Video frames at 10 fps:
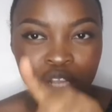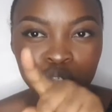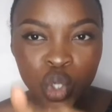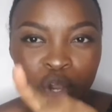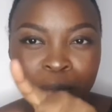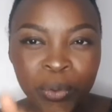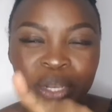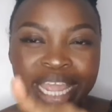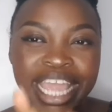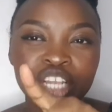Don't
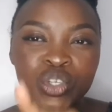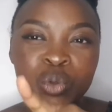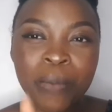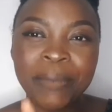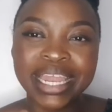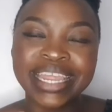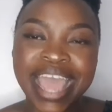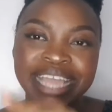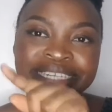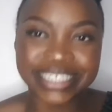put in too many
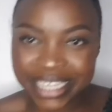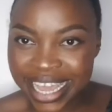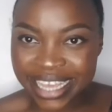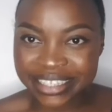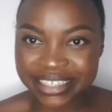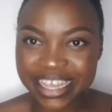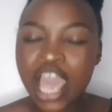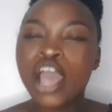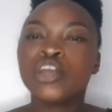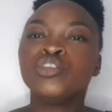ideas.
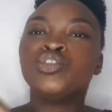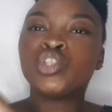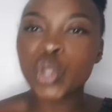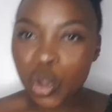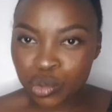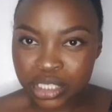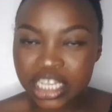Don't.